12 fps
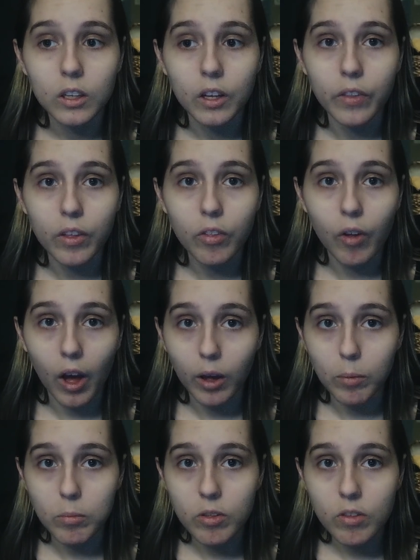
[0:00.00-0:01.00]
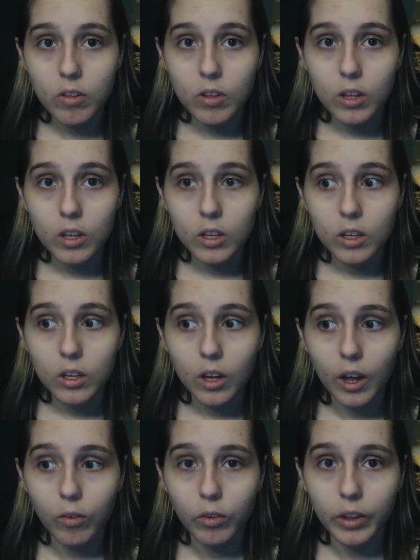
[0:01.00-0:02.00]
in these times.
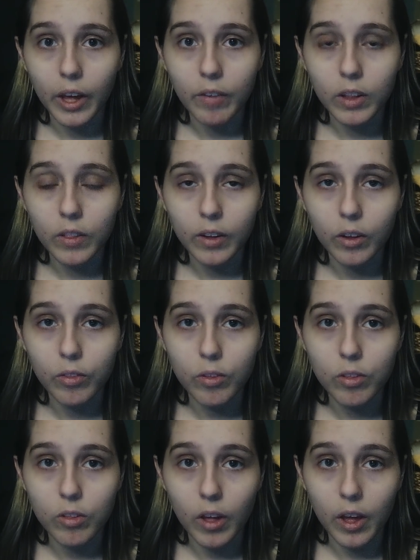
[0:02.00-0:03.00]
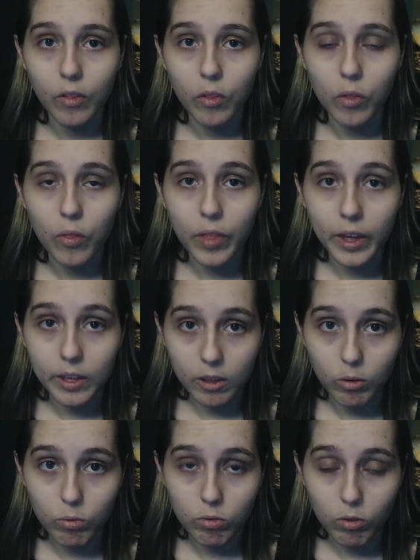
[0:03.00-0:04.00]
I don't really have anything else to say other than thank
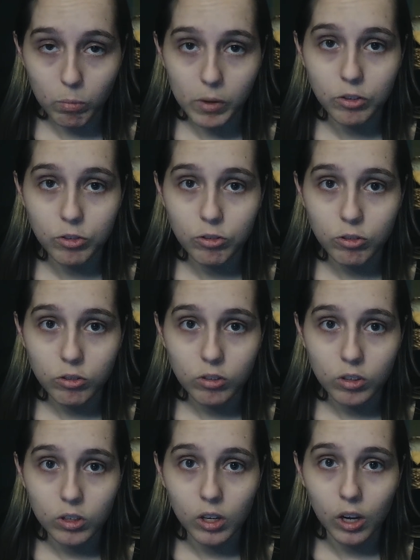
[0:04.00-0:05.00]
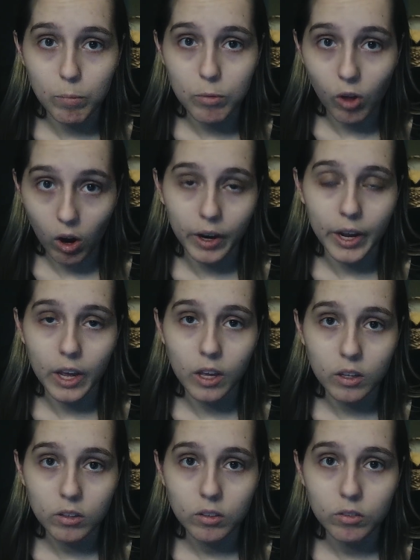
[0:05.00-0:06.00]
you so much. I'm
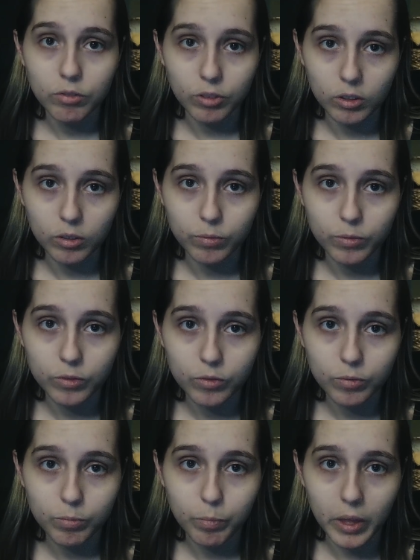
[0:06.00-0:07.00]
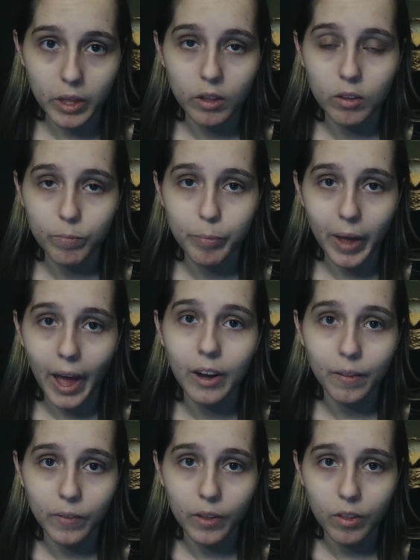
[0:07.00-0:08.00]
sorry for being bad
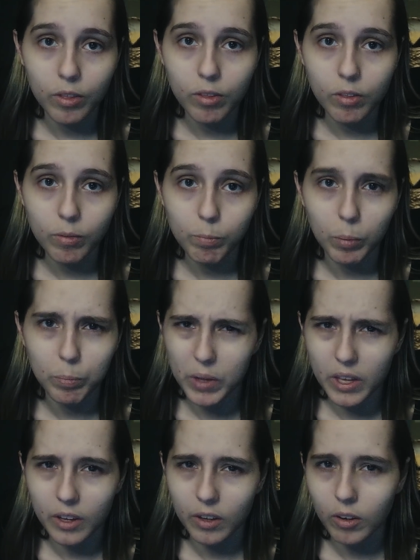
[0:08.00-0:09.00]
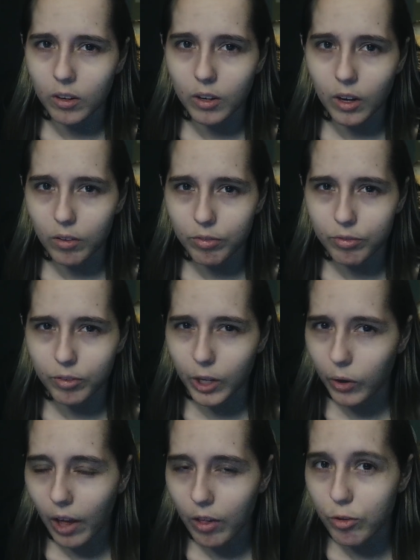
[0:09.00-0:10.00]
at this, but being good enough for
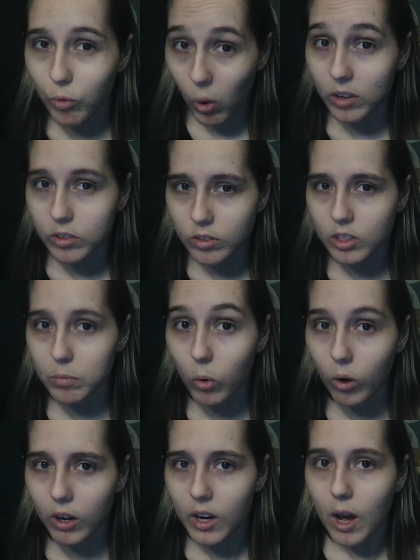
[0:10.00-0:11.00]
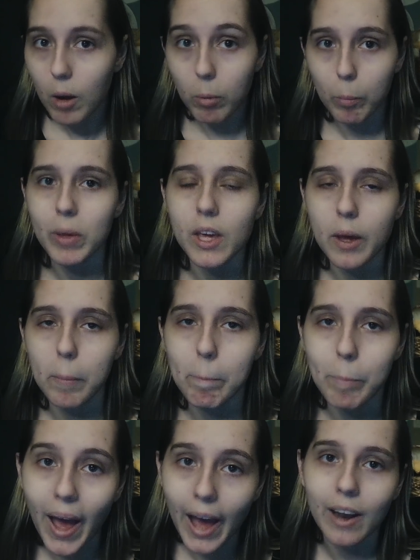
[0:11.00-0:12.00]
you guys to want to see more, but
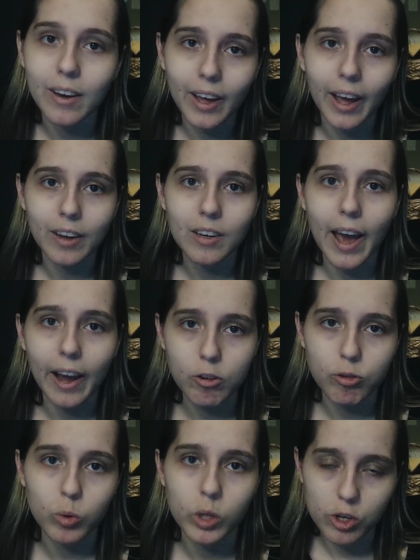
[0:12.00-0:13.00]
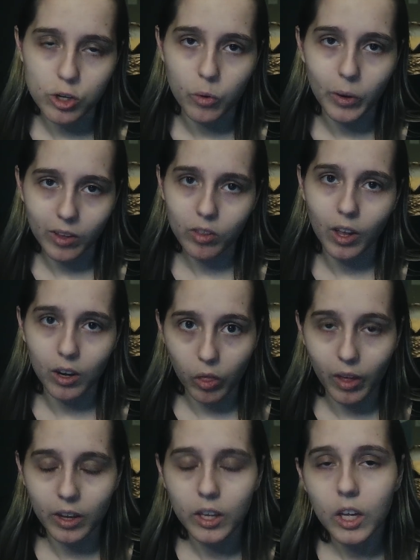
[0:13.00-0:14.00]
being bad at actually doing said
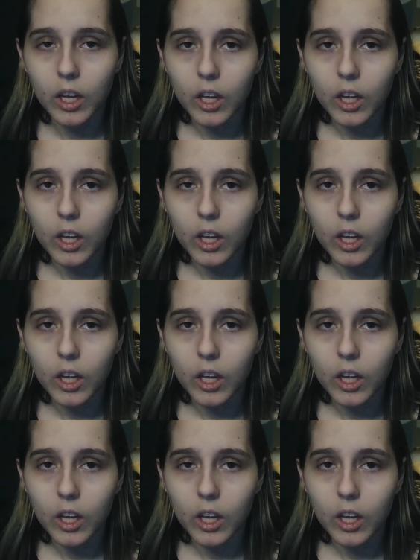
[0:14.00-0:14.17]
thing.